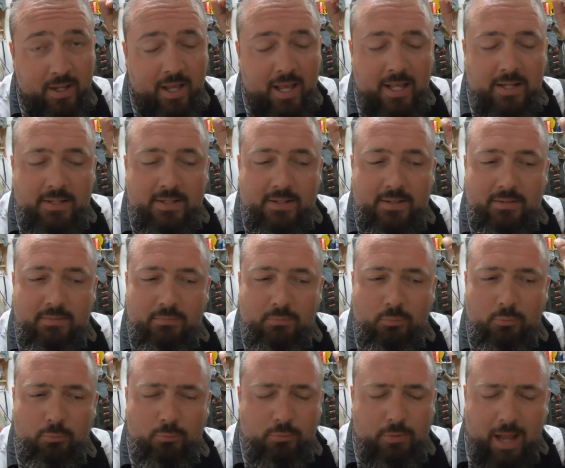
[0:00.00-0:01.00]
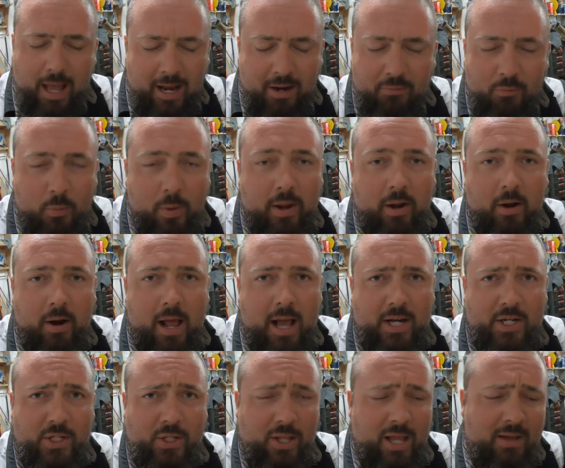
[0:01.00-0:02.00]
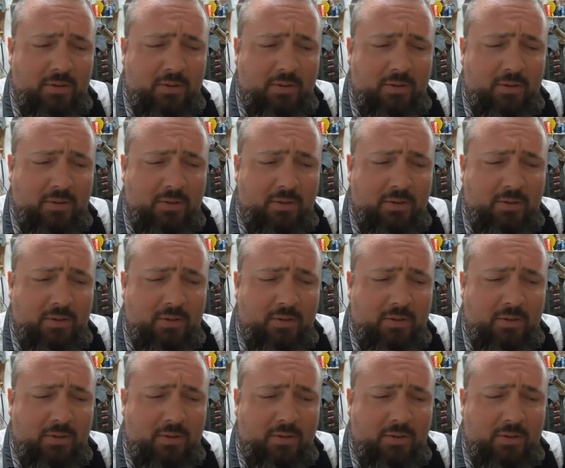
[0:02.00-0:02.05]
It's kind of weird, actually.